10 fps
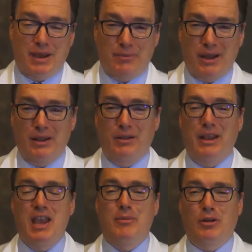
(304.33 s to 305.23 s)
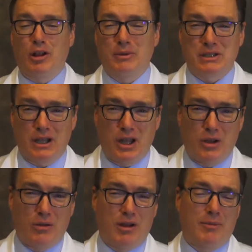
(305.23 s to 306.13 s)
my hemoglobin's
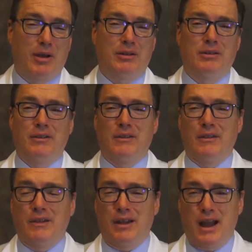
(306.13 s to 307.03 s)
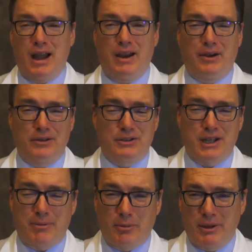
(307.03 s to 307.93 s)
low, I'm on iron
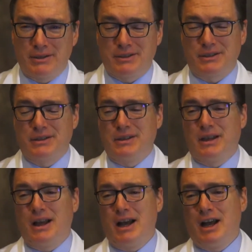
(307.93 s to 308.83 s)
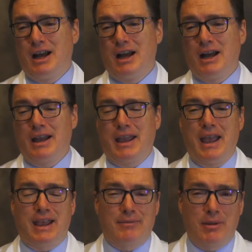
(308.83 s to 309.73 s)
supplements, I
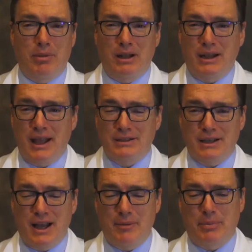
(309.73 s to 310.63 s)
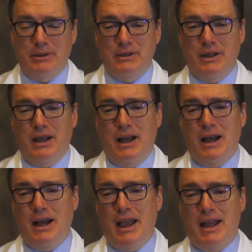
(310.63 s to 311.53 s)
can't get my blood counts up,
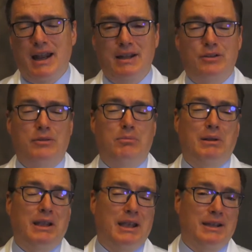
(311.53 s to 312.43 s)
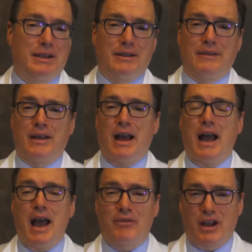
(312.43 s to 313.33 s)
and I bleed a
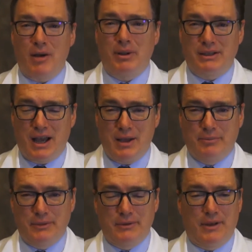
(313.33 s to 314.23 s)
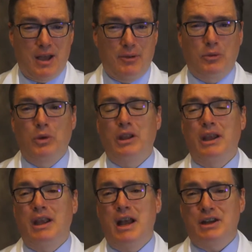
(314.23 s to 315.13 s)
half a cup at a time. I mean,
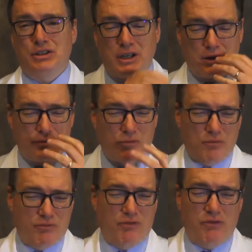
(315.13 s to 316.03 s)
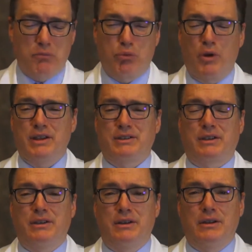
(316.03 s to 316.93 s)
really gushing,
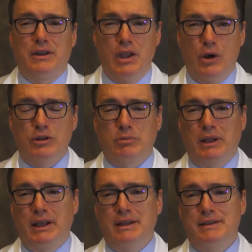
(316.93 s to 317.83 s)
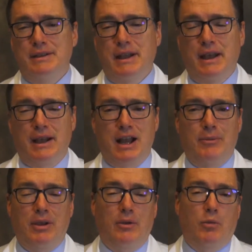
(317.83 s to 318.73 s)
brisk nosebleeds
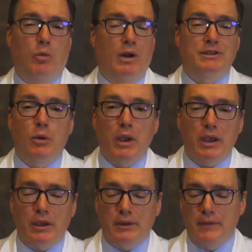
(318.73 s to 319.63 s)
coming once a week,